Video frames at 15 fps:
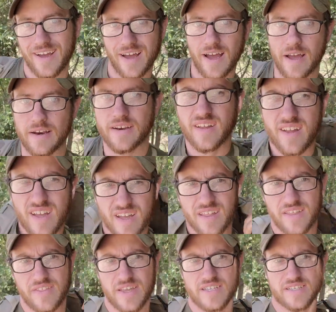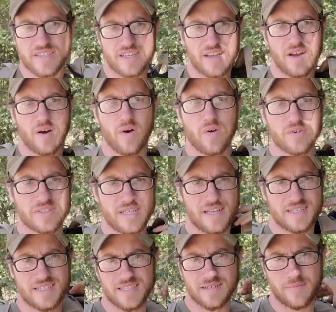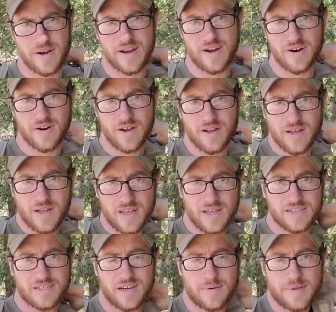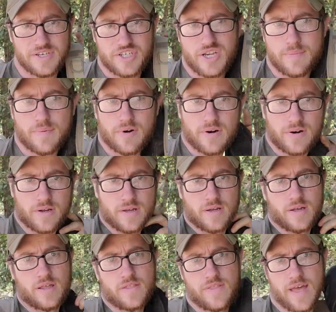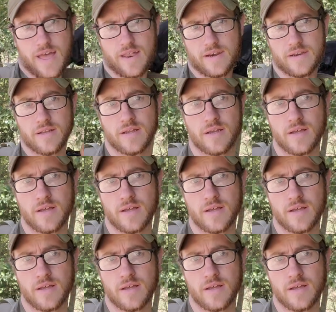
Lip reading: And this whole system right here is going to be cheaper than